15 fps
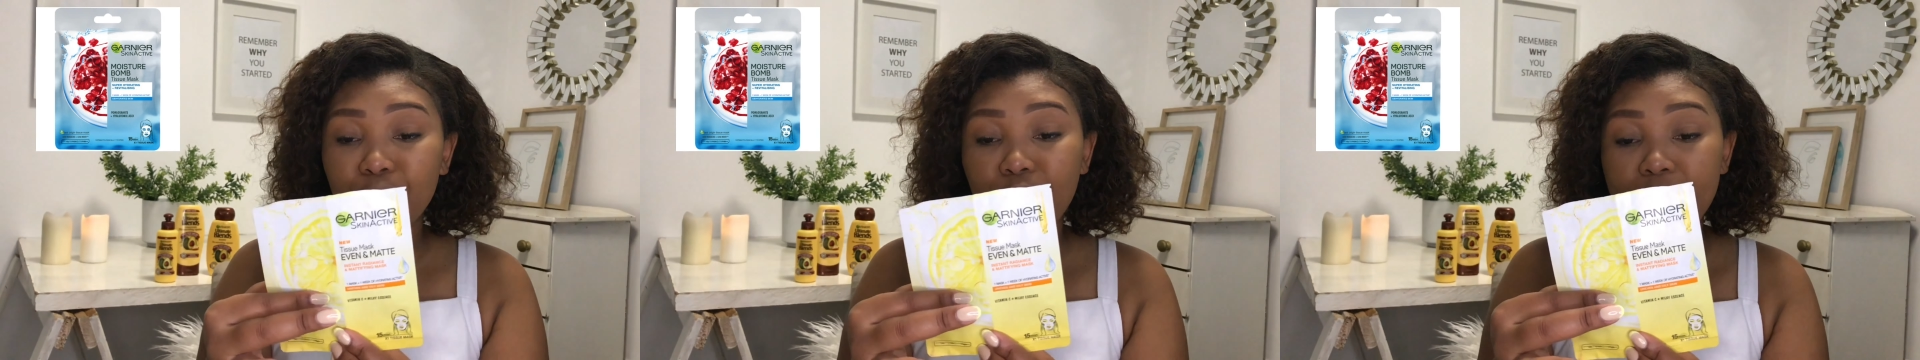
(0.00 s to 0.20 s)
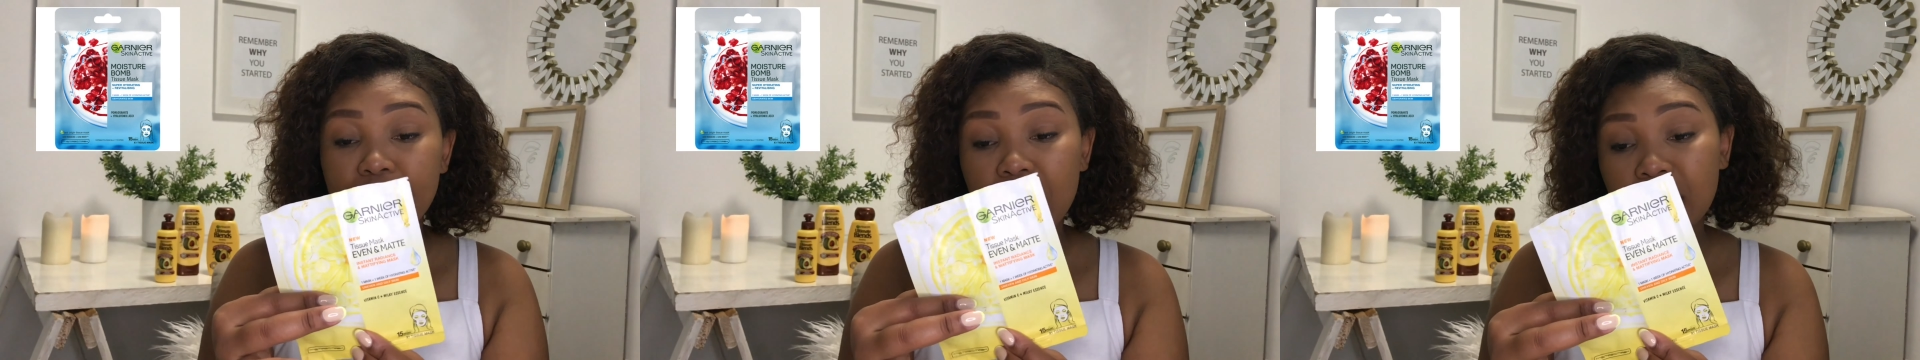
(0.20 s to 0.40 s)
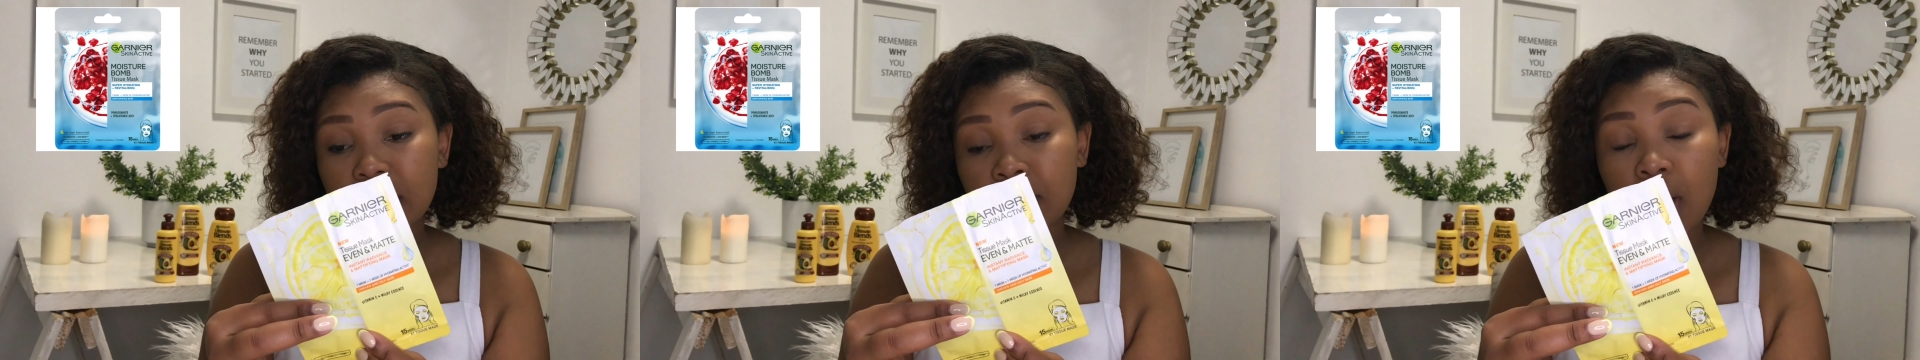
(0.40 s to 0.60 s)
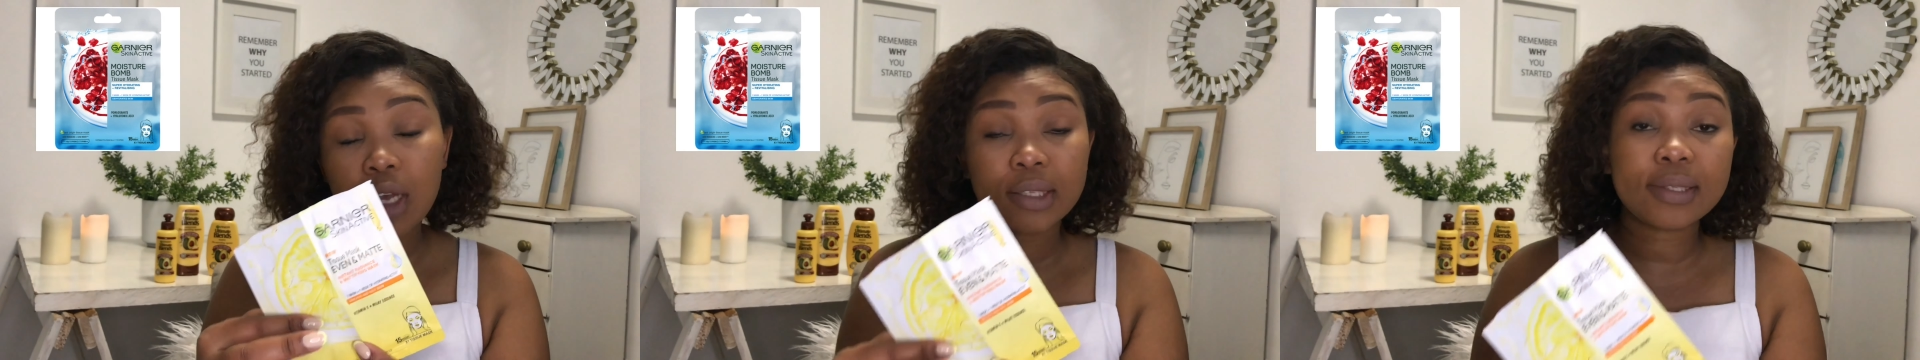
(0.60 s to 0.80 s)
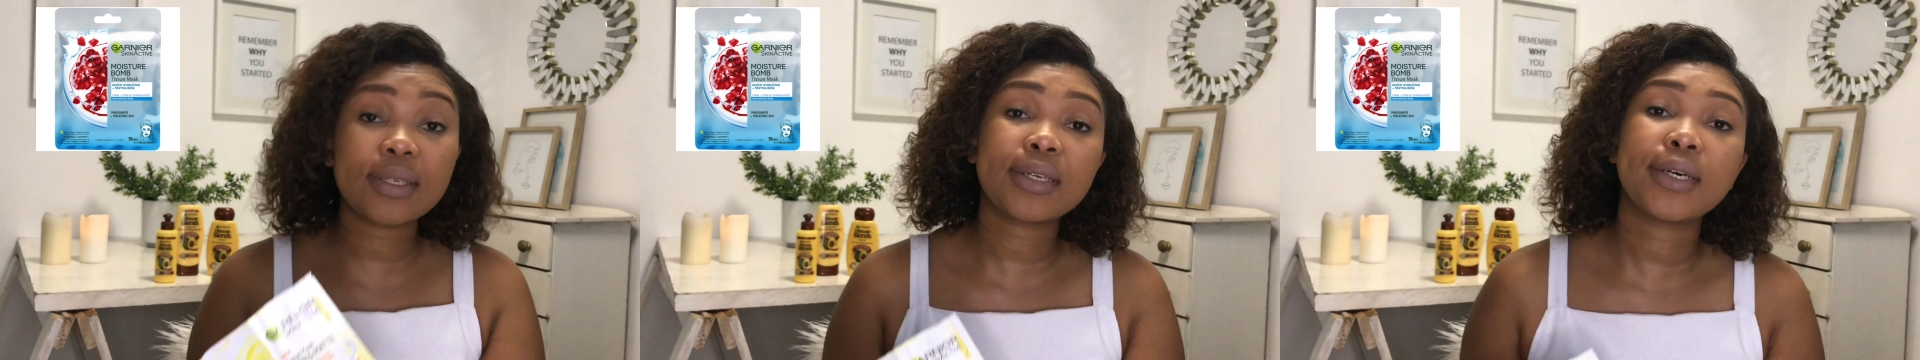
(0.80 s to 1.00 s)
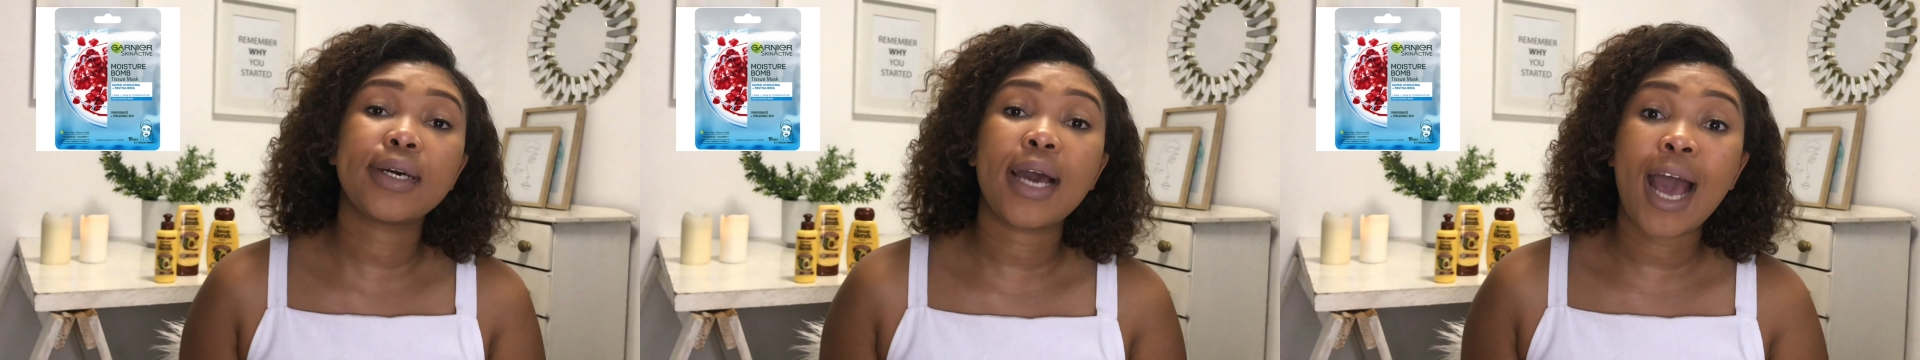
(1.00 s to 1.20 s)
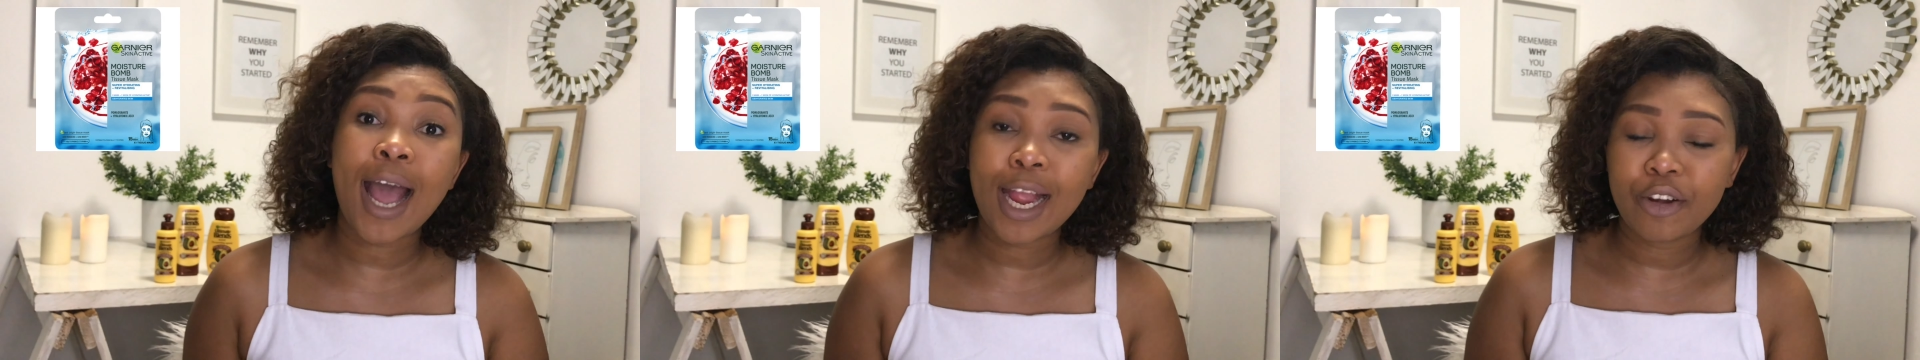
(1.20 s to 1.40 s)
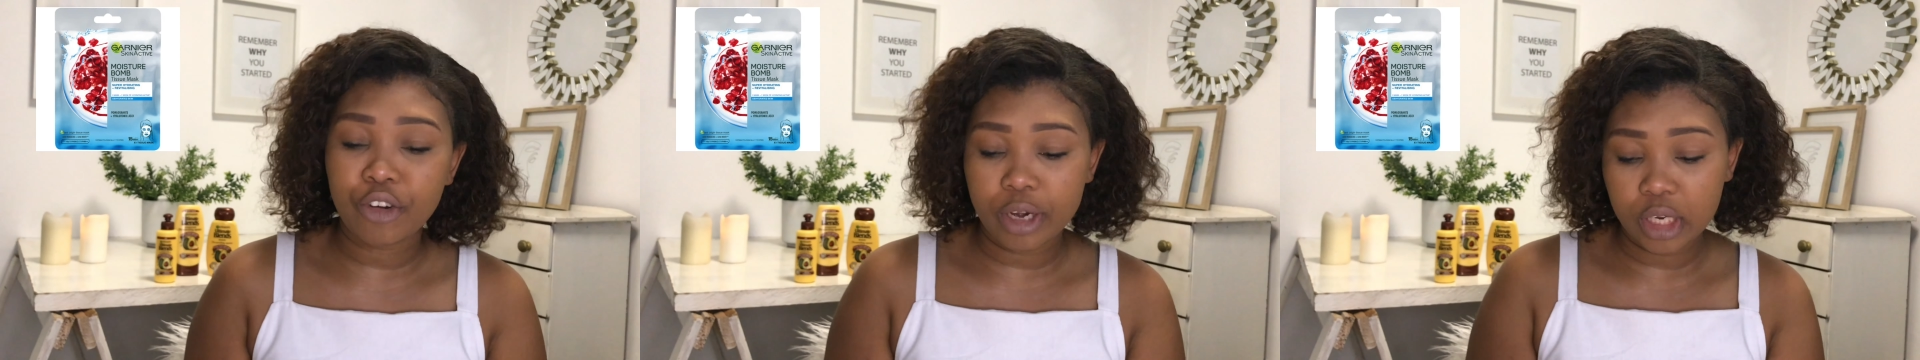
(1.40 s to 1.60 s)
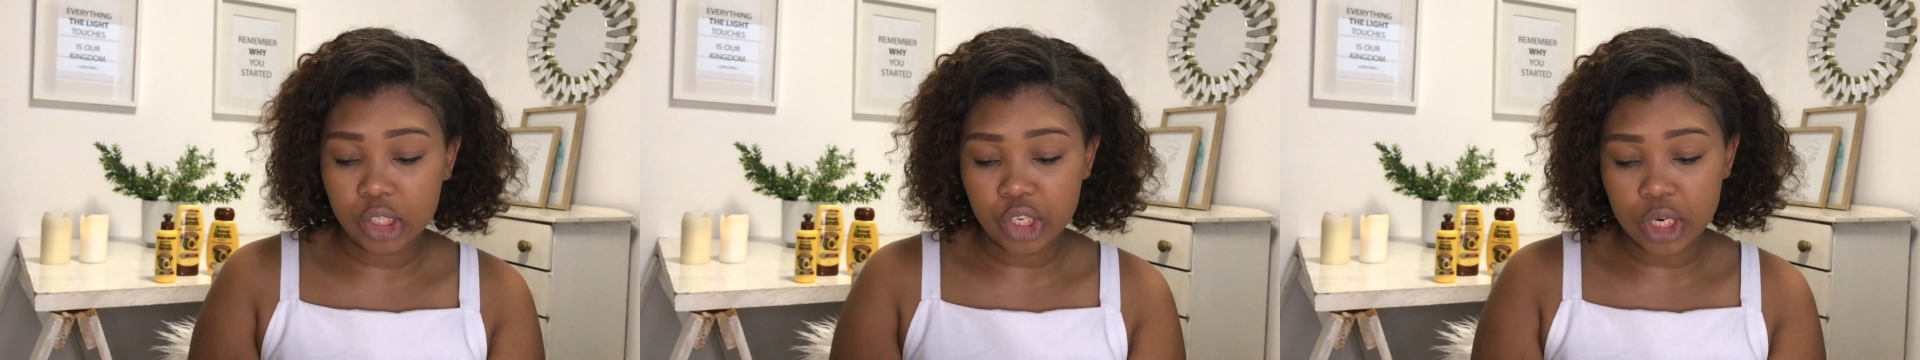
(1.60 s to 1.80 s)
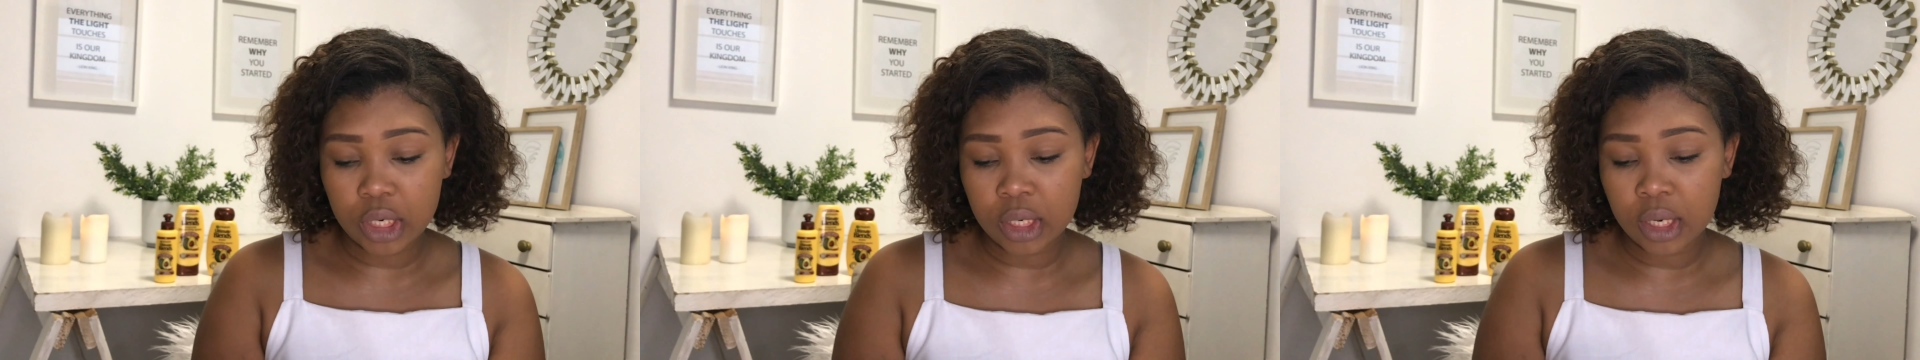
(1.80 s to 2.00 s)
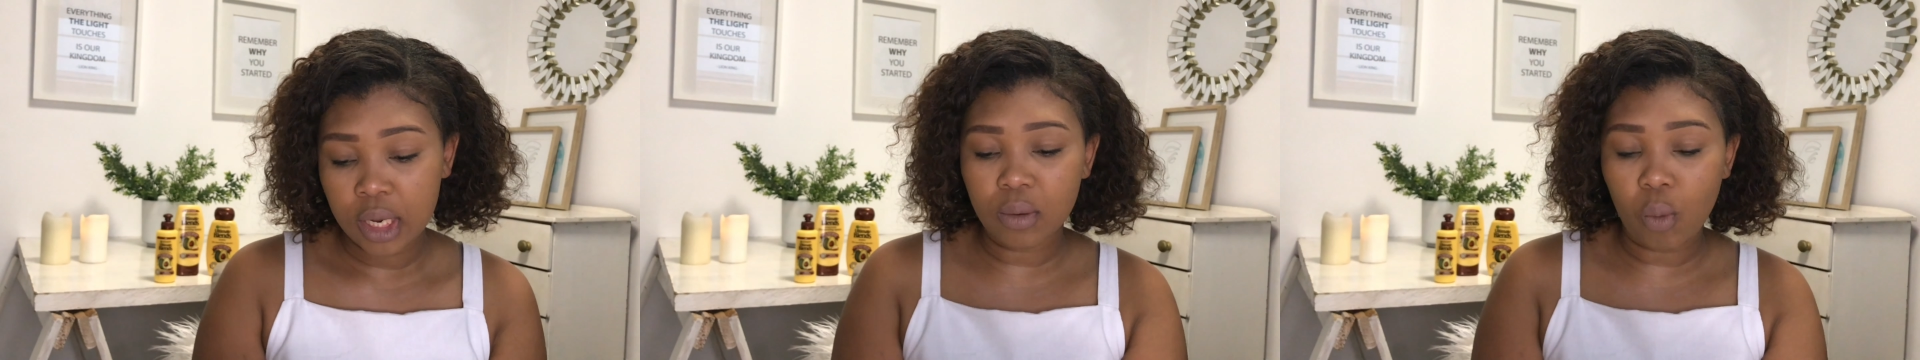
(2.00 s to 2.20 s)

face mask. Hydration.